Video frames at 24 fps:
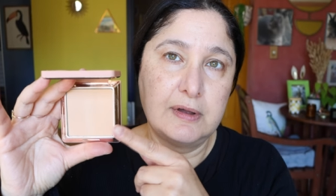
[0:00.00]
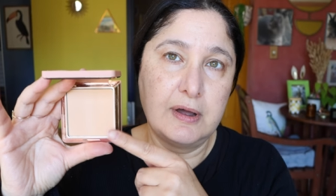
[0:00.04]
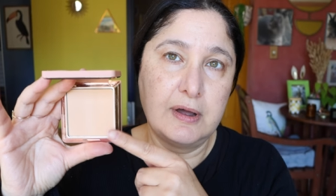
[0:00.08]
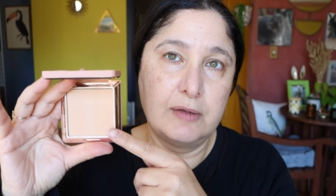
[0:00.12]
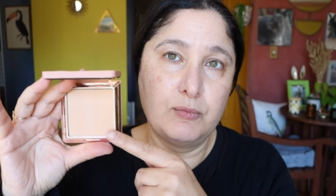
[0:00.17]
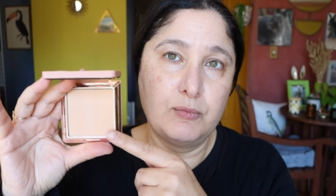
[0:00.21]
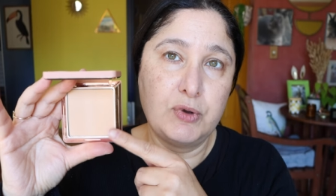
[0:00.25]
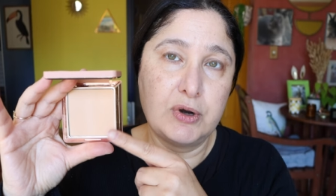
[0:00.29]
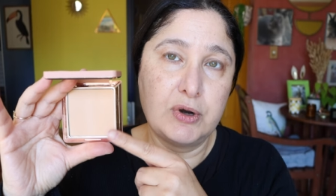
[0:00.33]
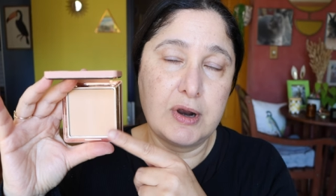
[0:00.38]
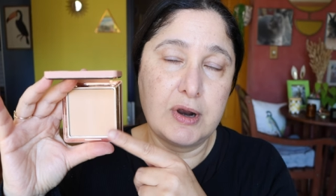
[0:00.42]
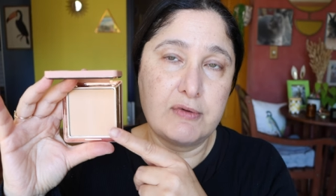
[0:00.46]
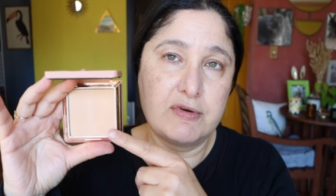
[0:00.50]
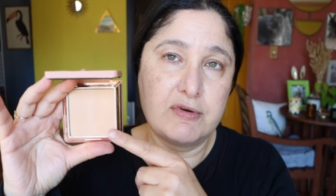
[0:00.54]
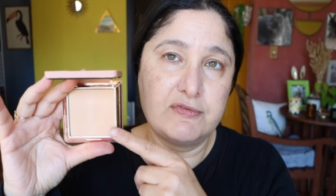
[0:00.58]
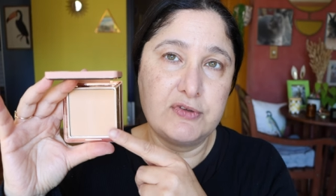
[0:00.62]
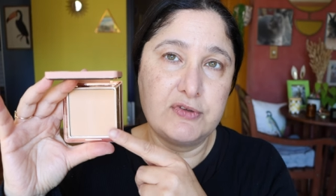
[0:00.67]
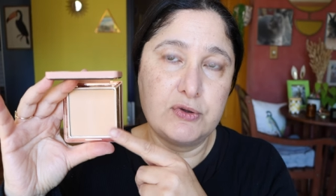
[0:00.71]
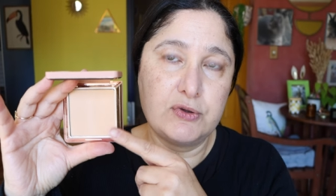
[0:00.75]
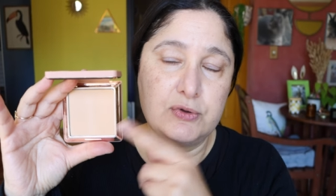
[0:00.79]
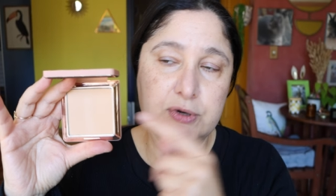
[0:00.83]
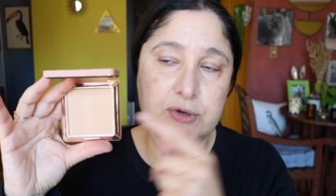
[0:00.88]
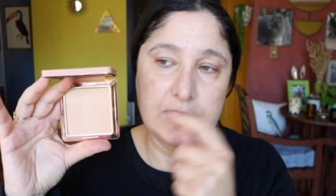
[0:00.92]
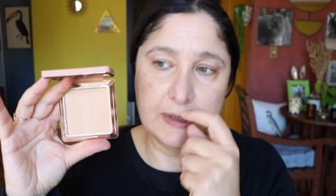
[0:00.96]
When I
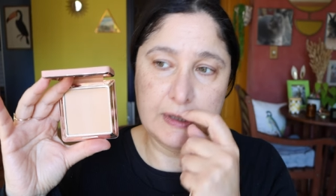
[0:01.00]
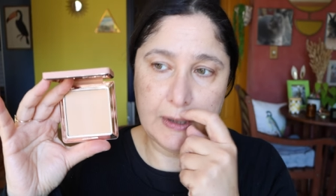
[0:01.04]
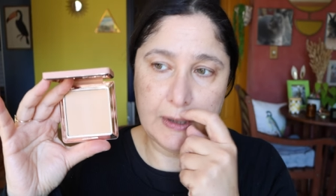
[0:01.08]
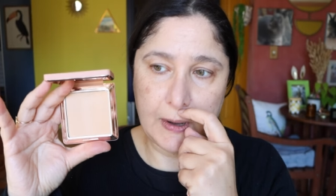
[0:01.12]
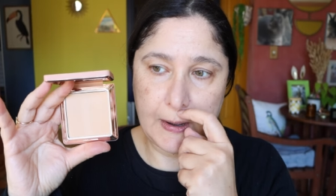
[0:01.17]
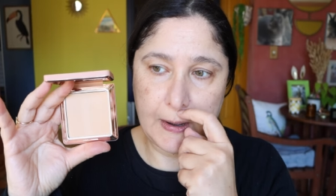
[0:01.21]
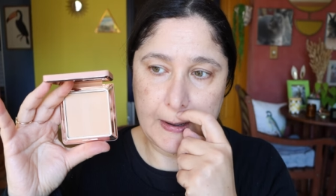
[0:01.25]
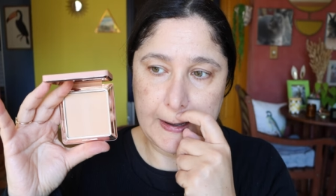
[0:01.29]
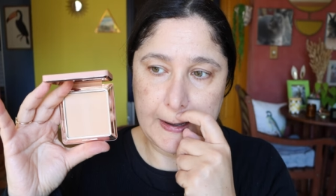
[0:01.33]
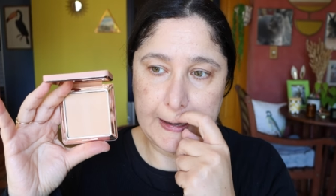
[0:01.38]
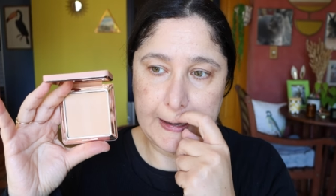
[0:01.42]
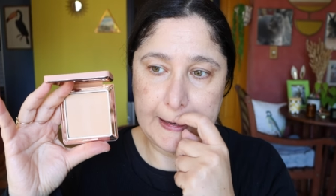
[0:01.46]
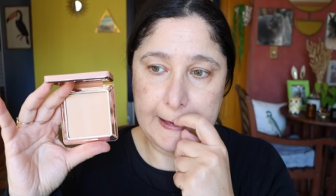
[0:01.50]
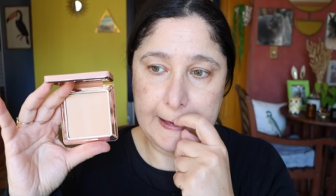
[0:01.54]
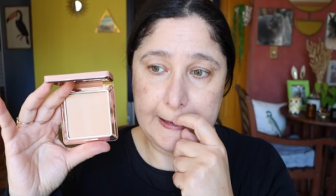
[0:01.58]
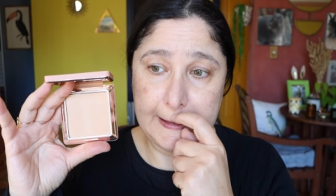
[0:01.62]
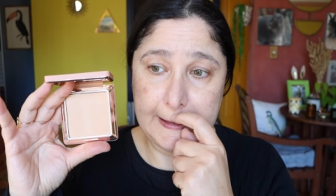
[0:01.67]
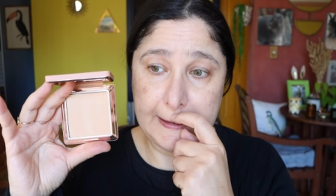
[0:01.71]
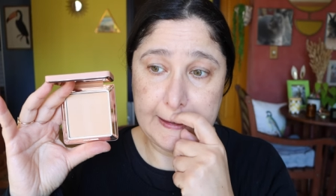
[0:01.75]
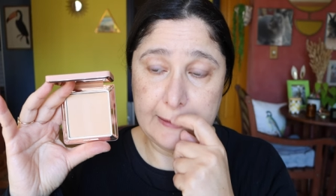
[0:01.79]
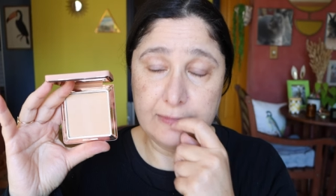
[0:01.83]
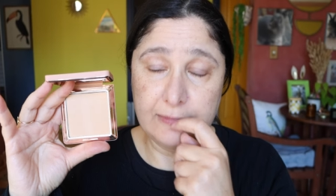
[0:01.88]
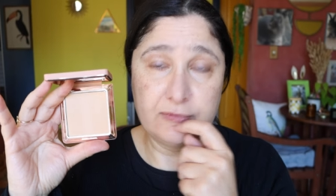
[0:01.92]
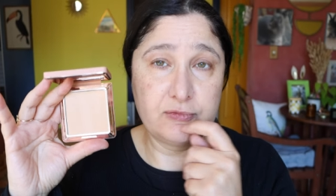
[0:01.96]
reviewed it,
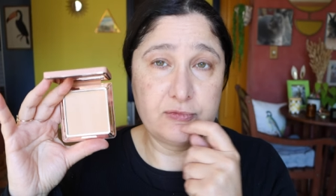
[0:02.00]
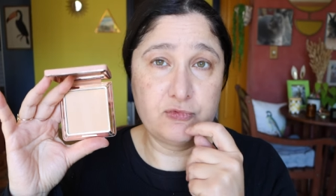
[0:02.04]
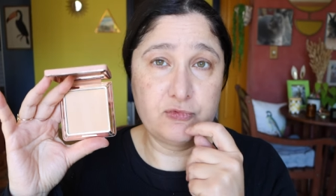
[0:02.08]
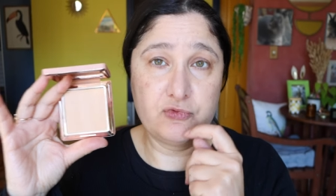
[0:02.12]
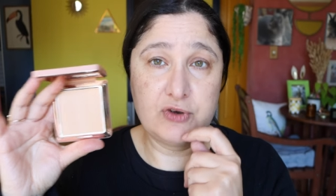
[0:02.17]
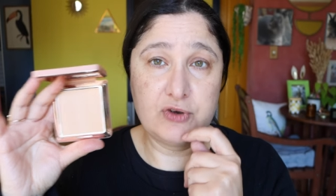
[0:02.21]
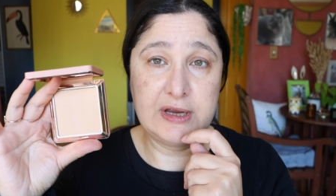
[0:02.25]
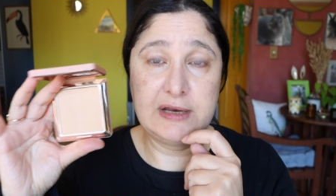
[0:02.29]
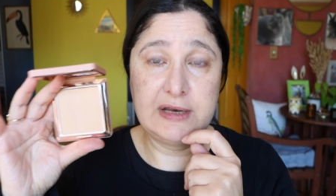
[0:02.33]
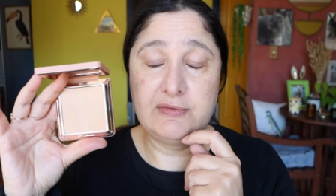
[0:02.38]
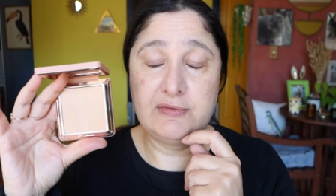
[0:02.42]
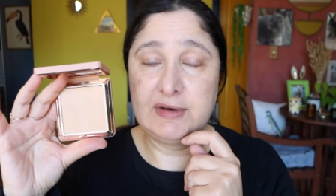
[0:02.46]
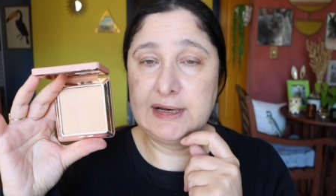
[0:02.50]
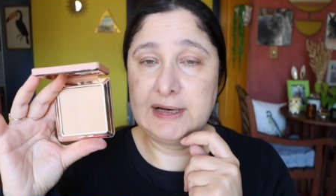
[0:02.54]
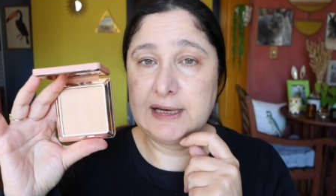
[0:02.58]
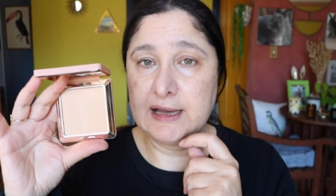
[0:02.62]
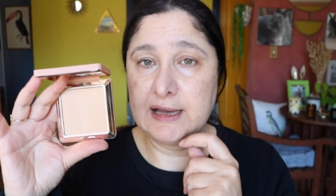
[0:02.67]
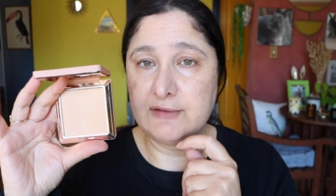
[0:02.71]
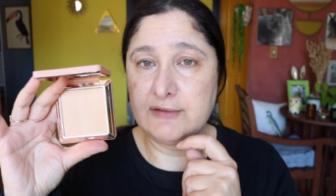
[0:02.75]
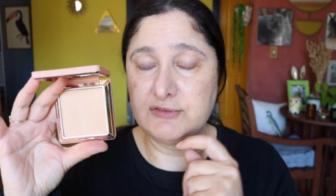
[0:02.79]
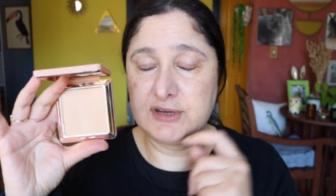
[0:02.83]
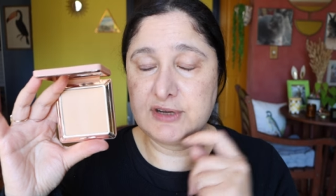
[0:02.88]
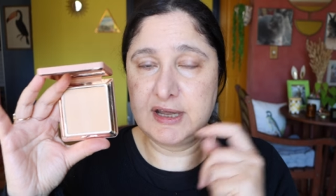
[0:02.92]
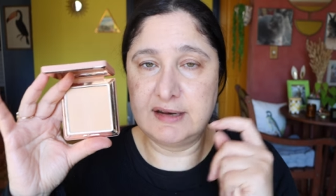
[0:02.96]
I really, really
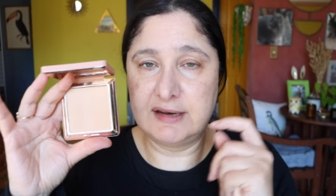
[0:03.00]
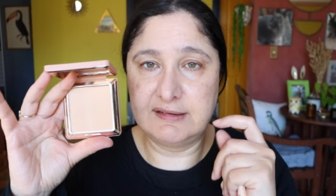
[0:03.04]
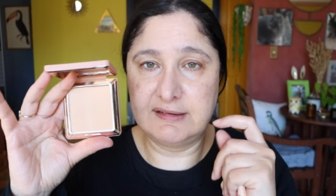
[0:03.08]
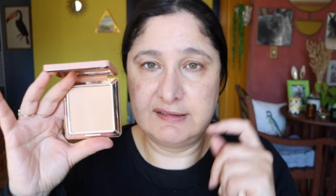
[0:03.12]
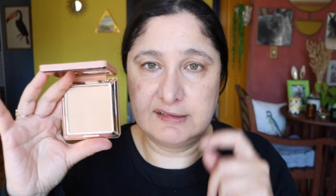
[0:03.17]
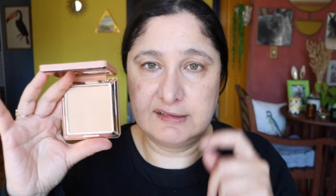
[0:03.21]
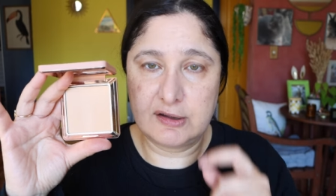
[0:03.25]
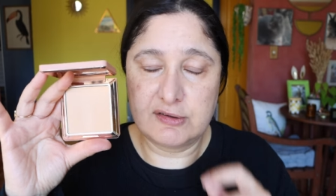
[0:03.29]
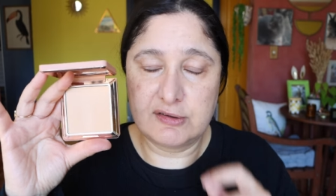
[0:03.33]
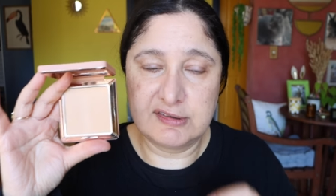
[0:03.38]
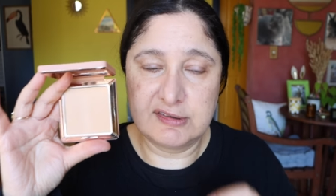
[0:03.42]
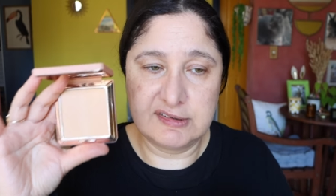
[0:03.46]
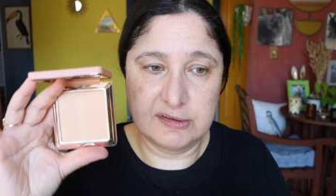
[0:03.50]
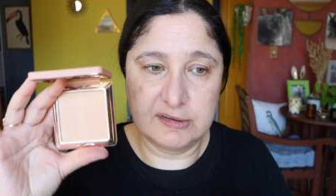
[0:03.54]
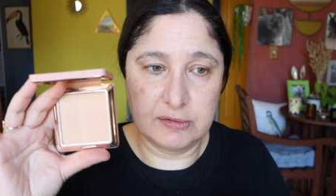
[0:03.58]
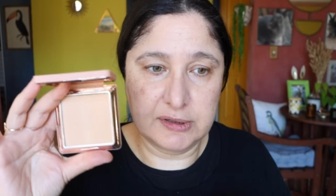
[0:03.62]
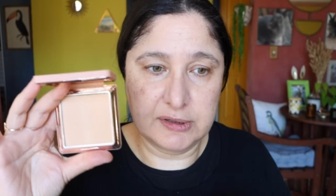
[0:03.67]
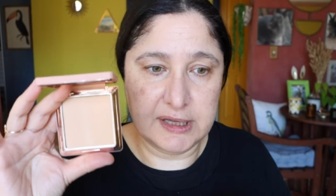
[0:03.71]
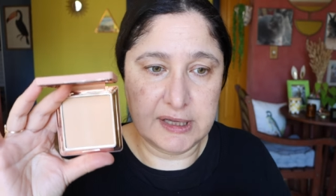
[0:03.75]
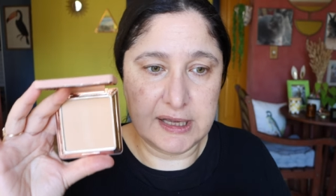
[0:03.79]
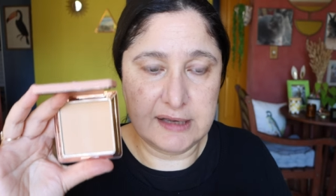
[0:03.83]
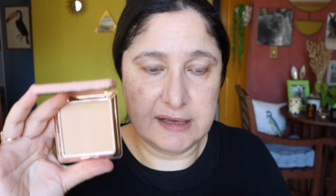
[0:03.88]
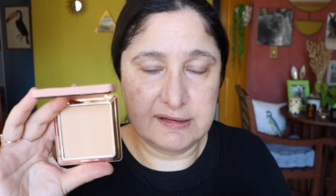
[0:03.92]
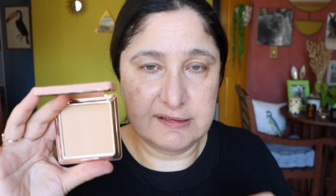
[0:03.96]
loved it. It's so
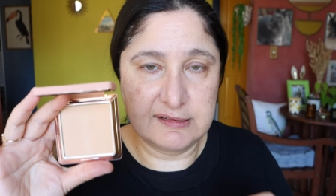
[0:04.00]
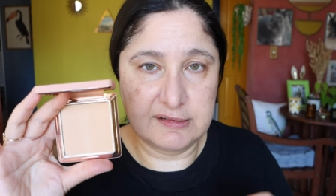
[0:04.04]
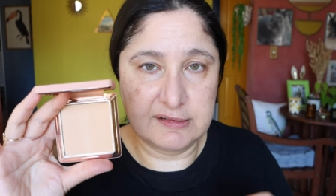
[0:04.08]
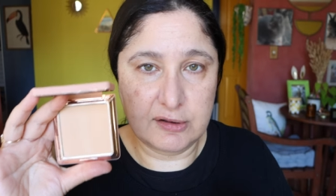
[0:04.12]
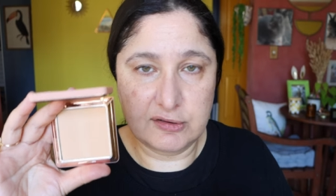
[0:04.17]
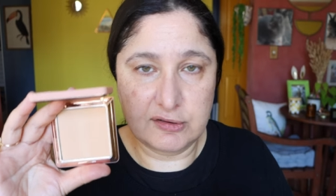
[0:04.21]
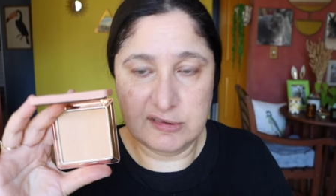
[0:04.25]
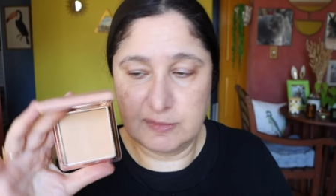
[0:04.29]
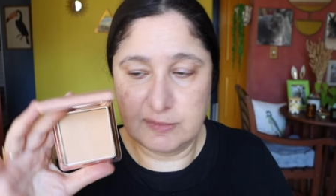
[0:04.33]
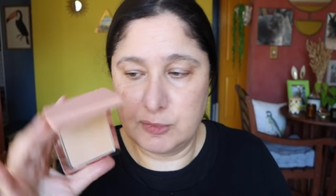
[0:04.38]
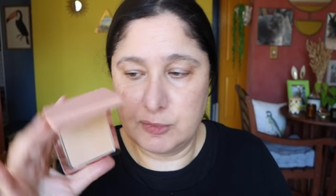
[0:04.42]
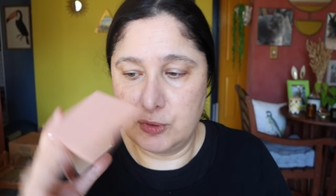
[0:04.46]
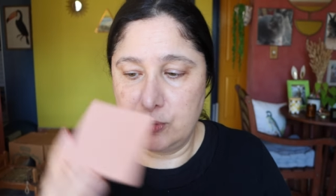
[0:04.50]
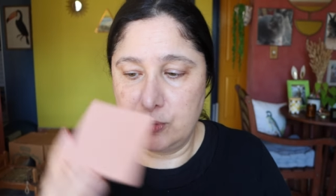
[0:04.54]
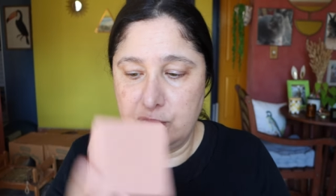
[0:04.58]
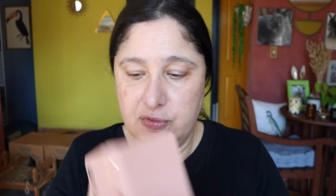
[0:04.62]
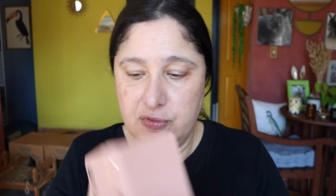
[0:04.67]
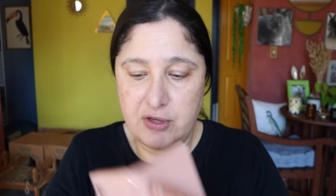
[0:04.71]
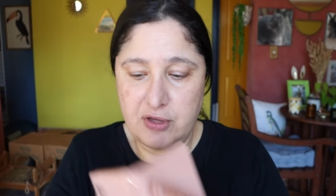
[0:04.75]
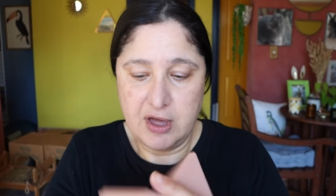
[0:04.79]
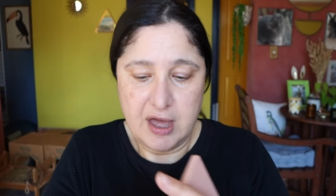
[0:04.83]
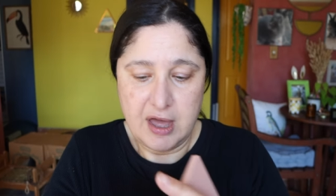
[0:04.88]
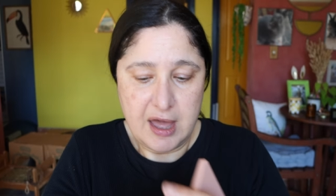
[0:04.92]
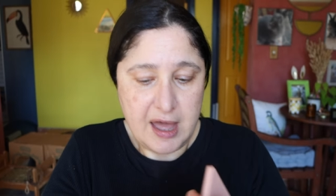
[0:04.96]
silky. It's so smooth.